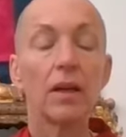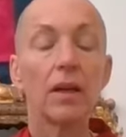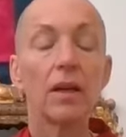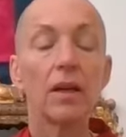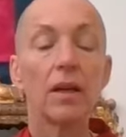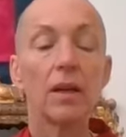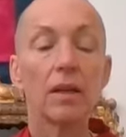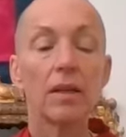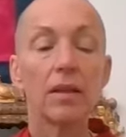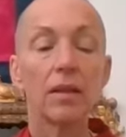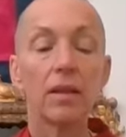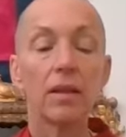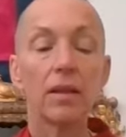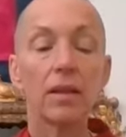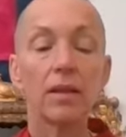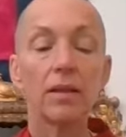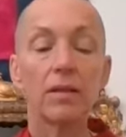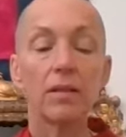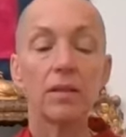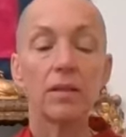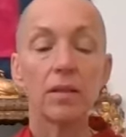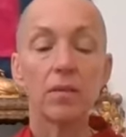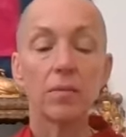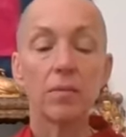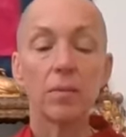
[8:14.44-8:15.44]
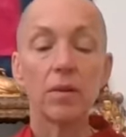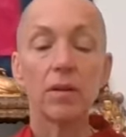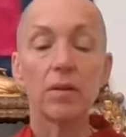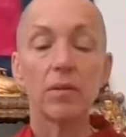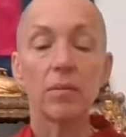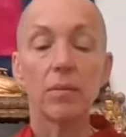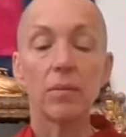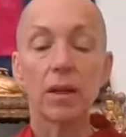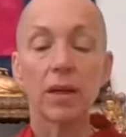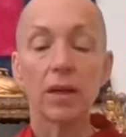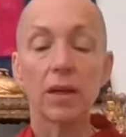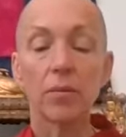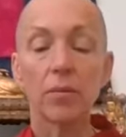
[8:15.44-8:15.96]
And then simply
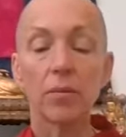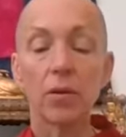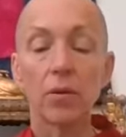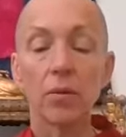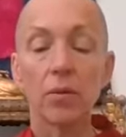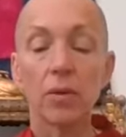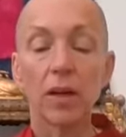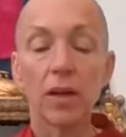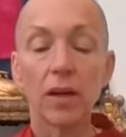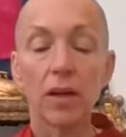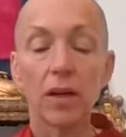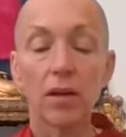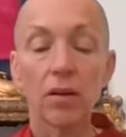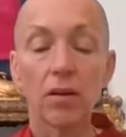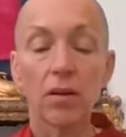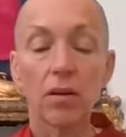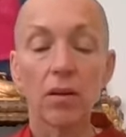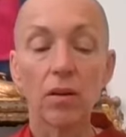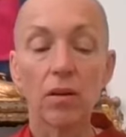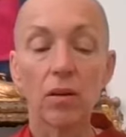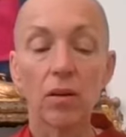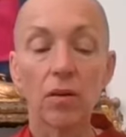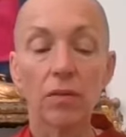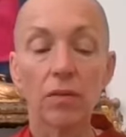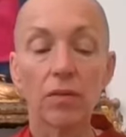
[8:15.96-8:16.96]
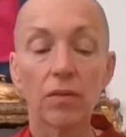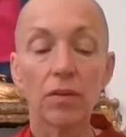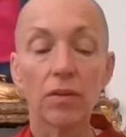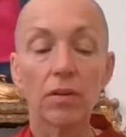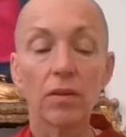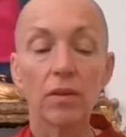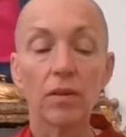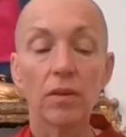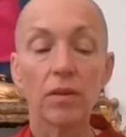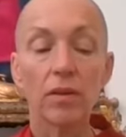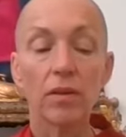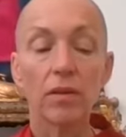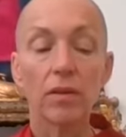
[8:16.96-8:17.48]
become aware of
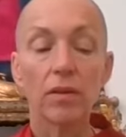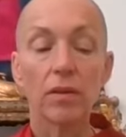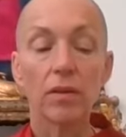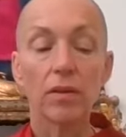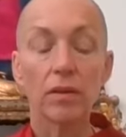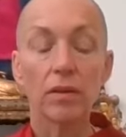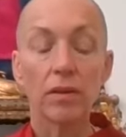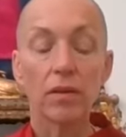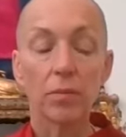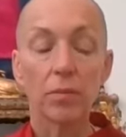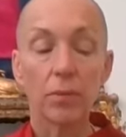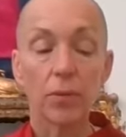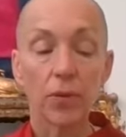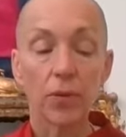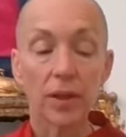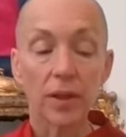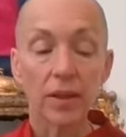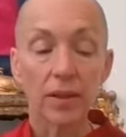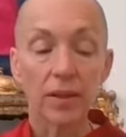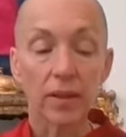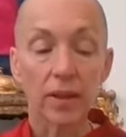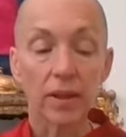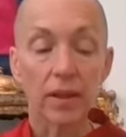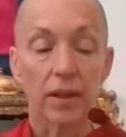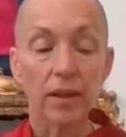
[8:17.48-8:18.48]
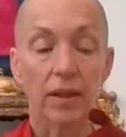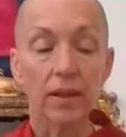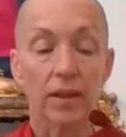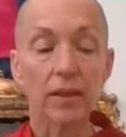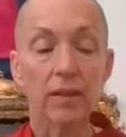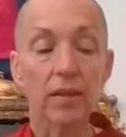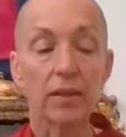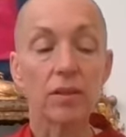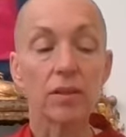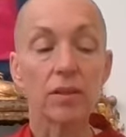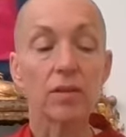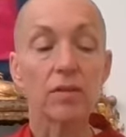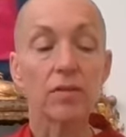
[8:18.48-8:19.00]
the breathing in
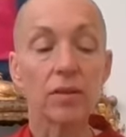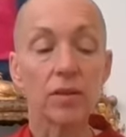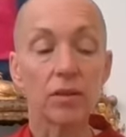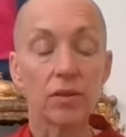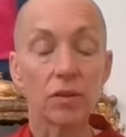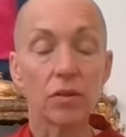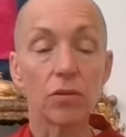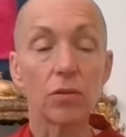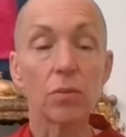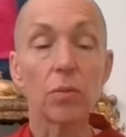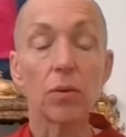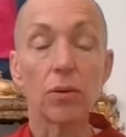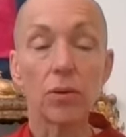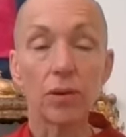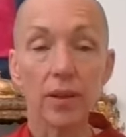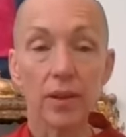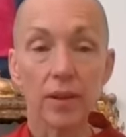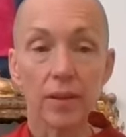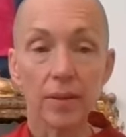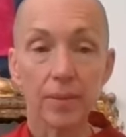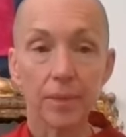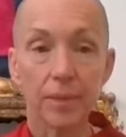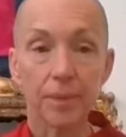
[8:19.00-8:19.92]
this physical body.